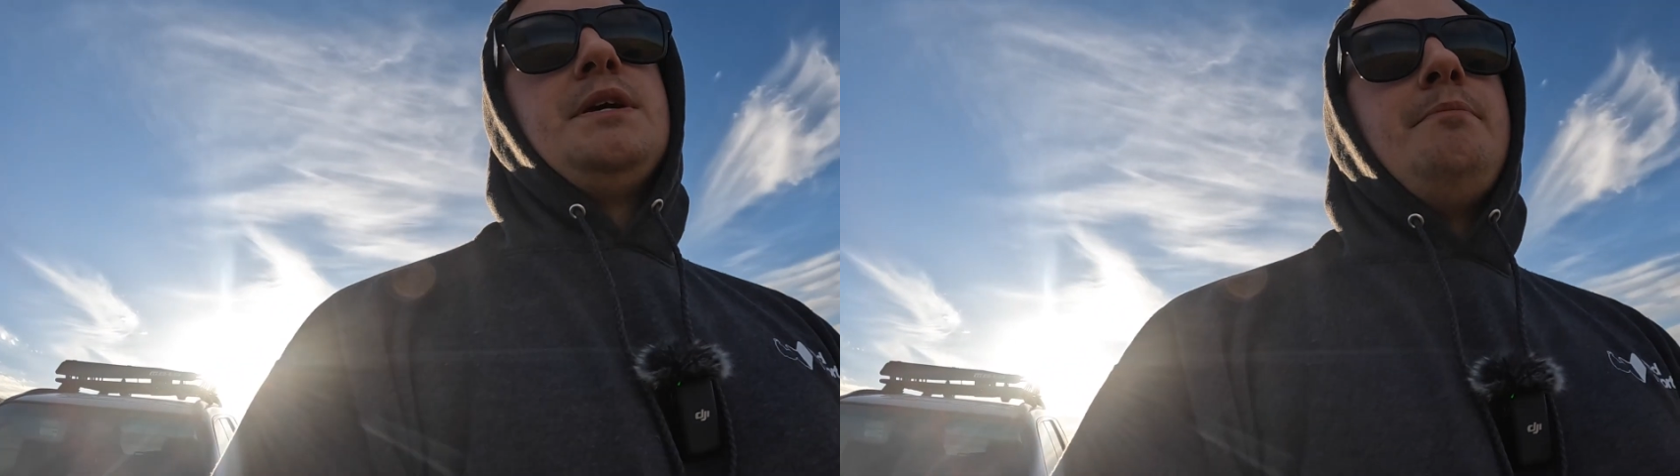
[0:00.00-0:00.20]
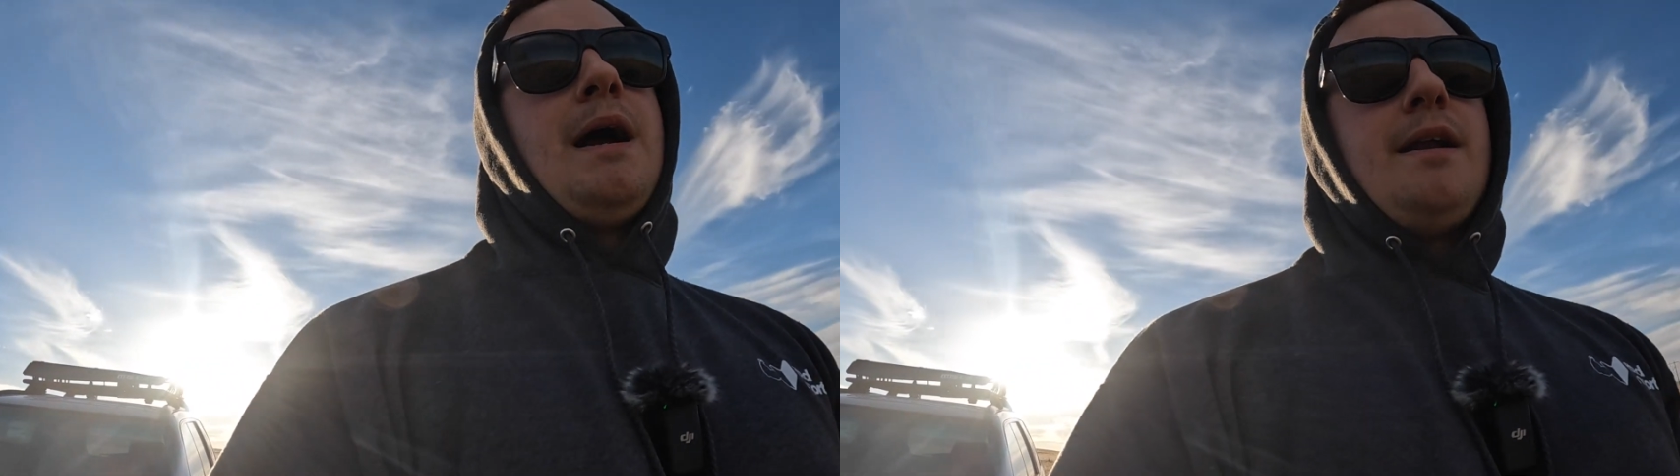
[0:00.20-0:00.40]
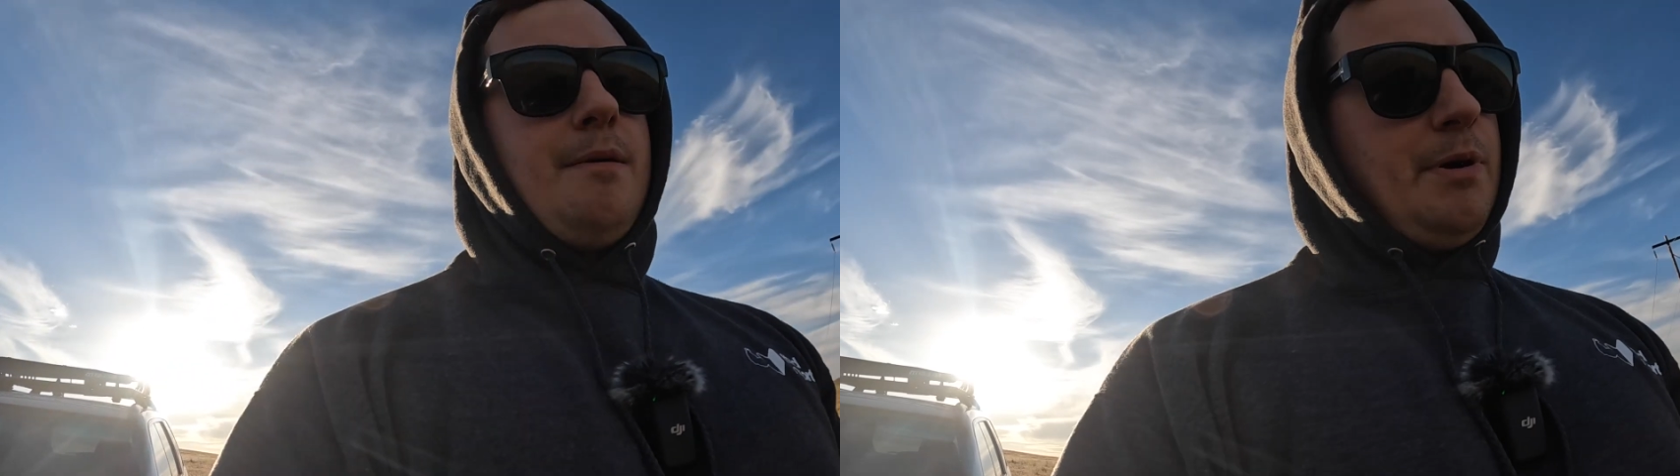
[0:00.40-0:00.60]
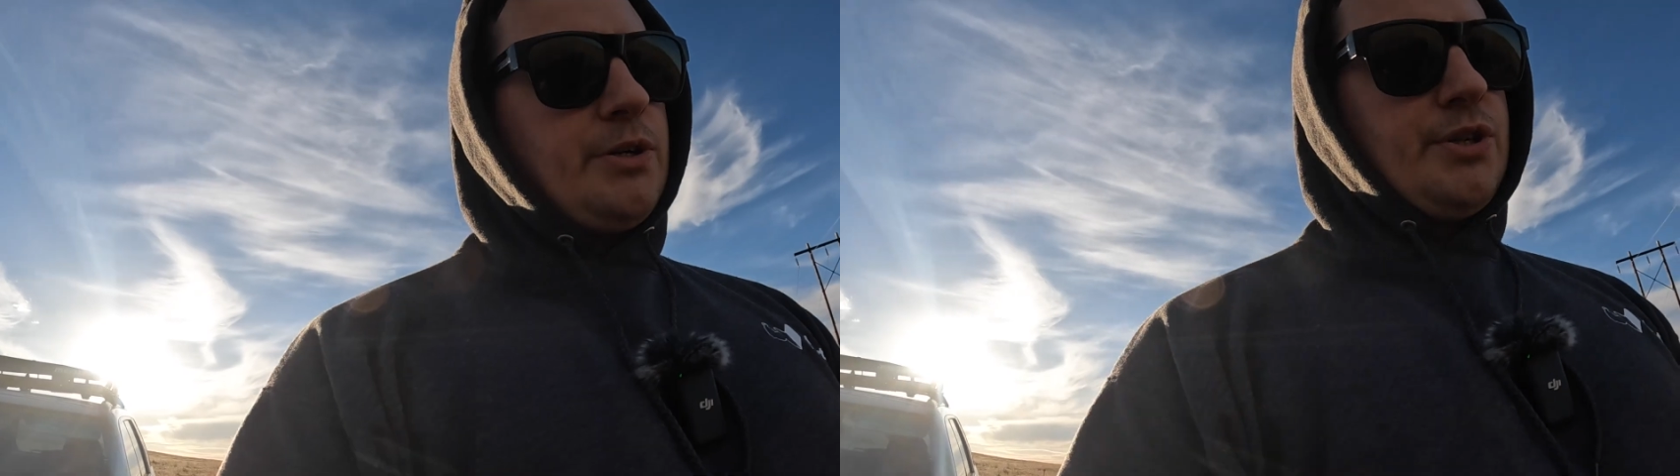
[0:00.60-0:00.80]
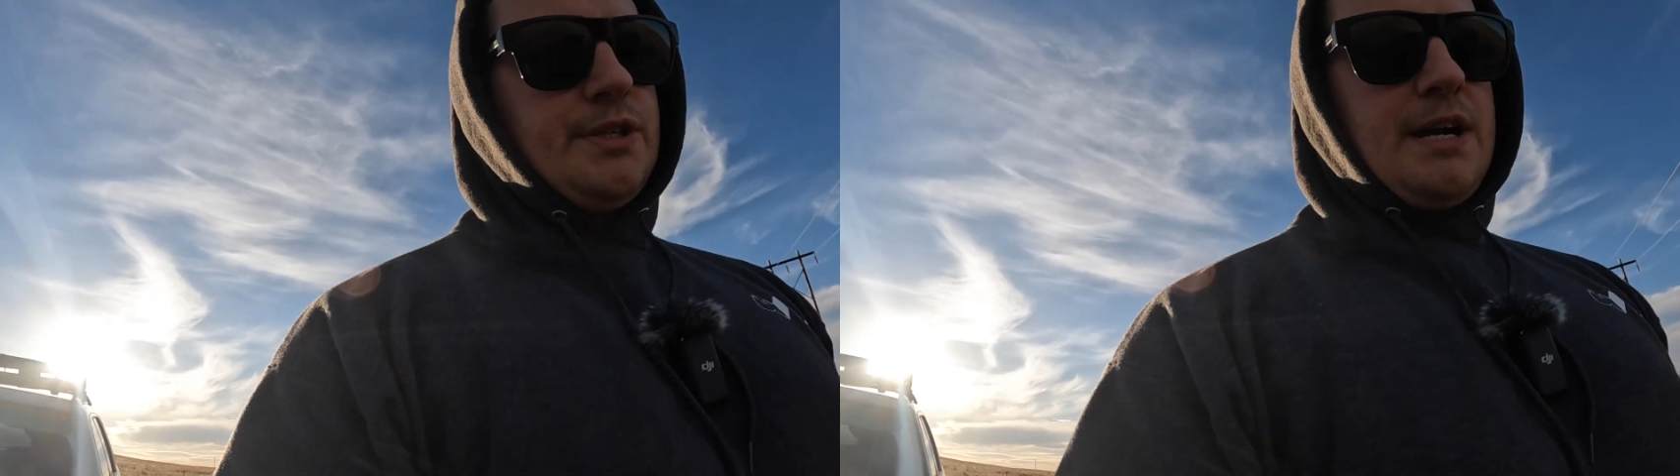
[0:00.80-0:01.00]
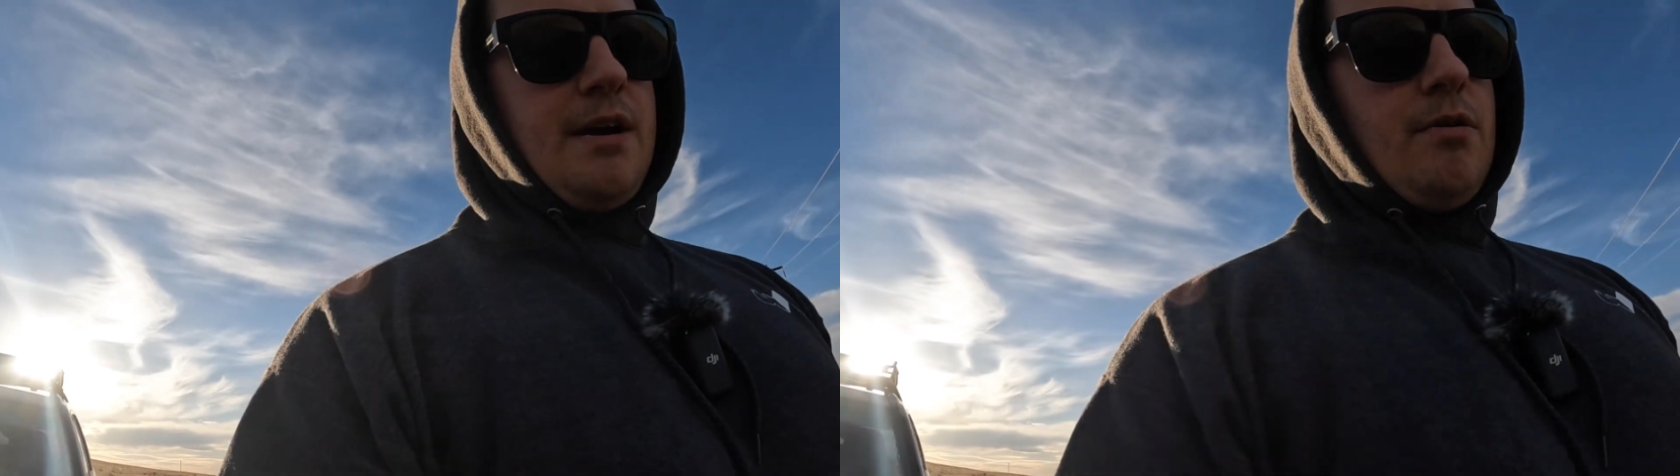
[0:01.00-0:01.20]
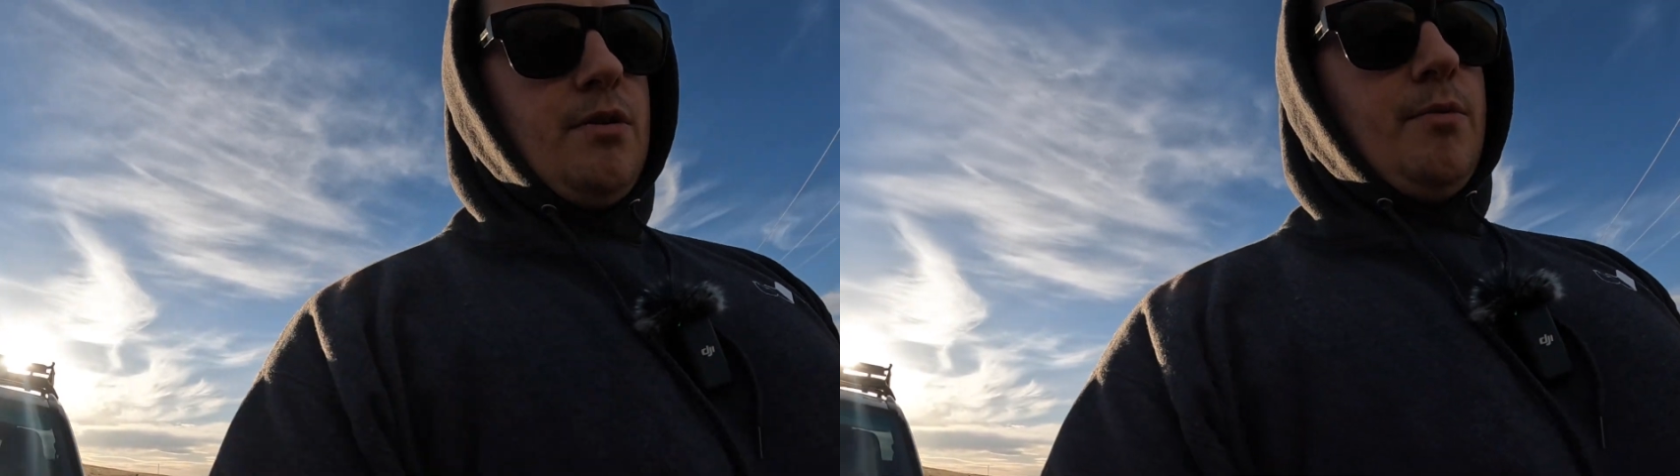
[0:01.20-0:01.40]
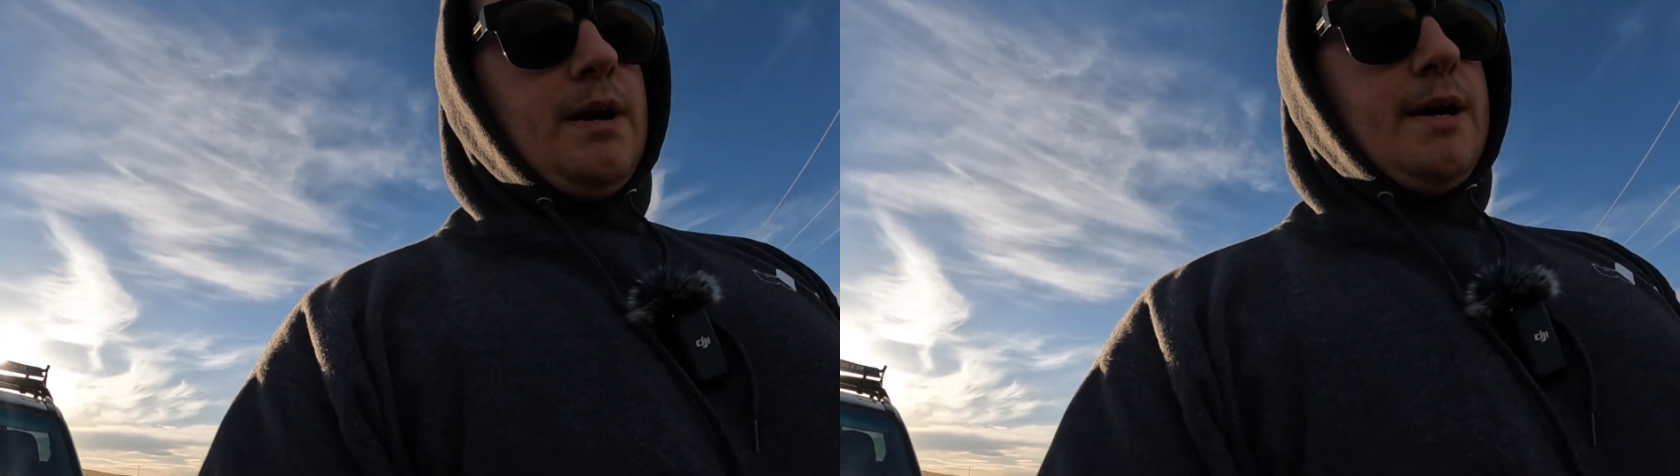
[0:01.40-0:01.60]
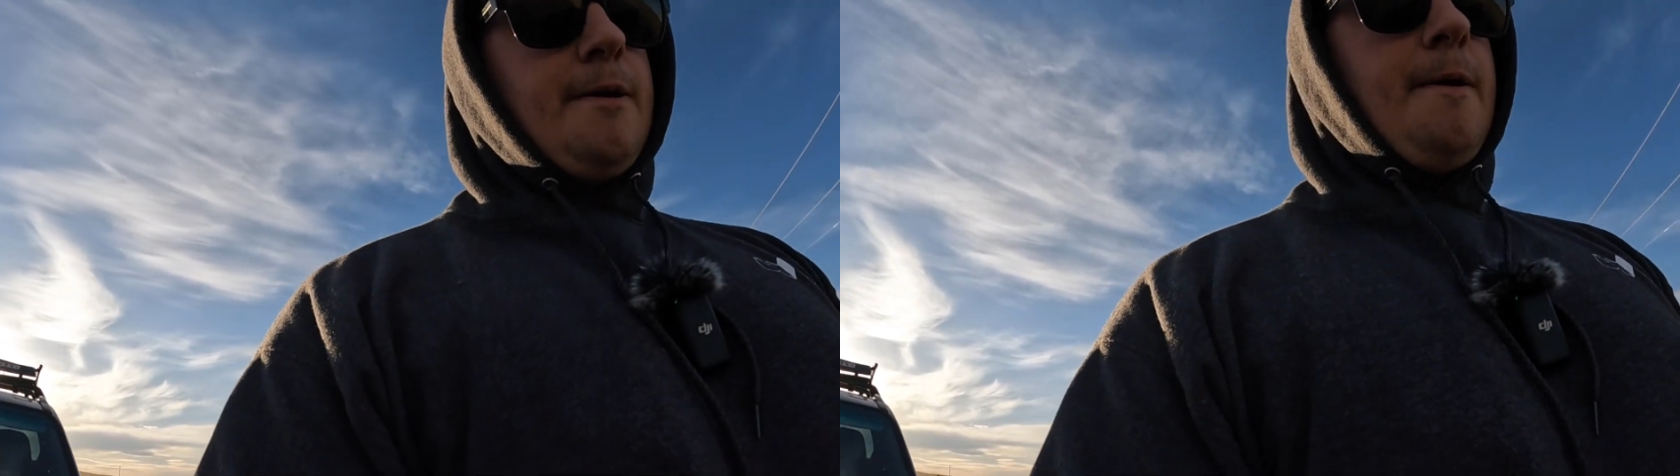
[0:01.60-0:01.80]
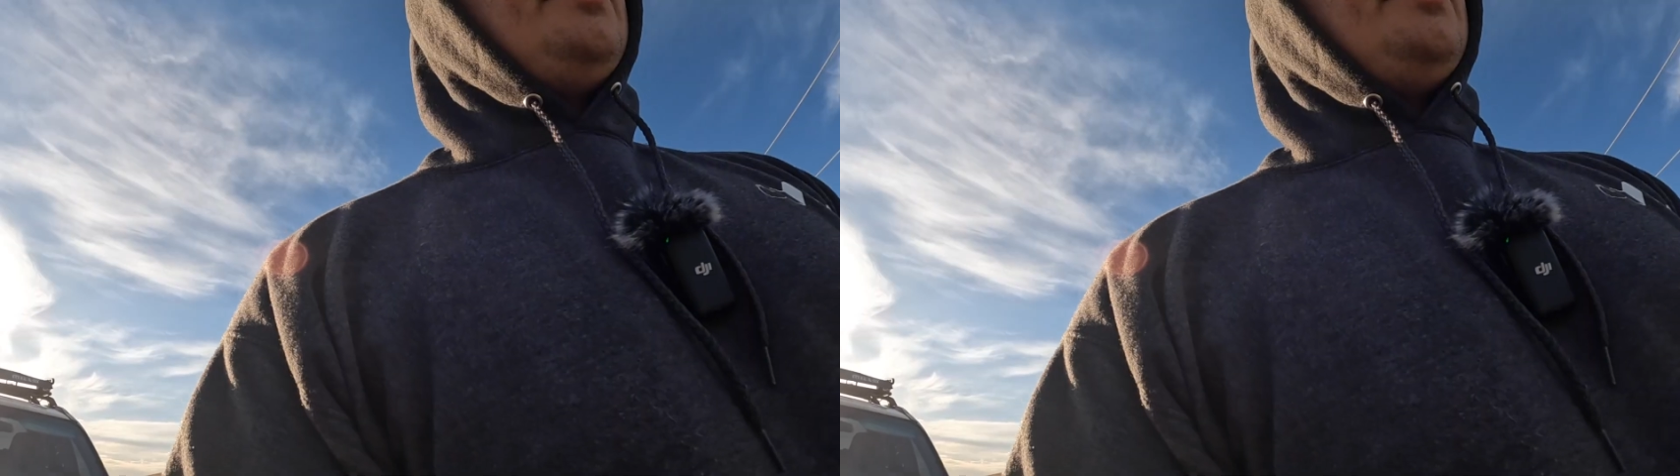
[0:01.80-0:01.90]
It might not puncture the tire all the way.